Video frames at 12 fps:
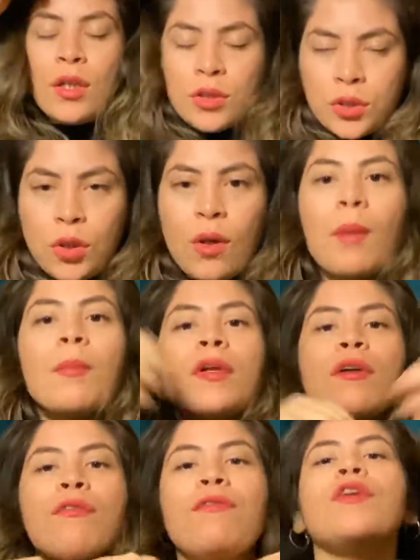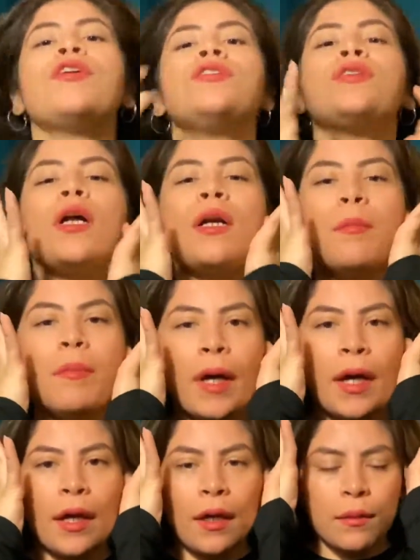So I'm gonna first start
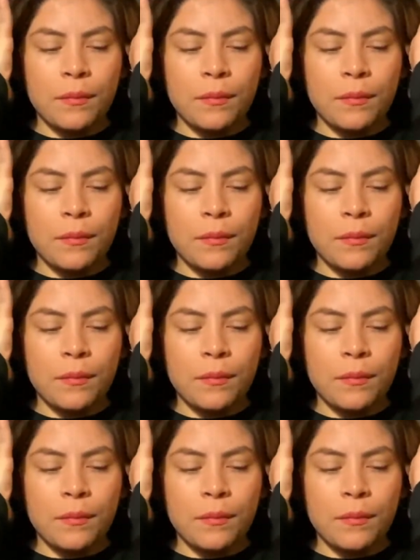by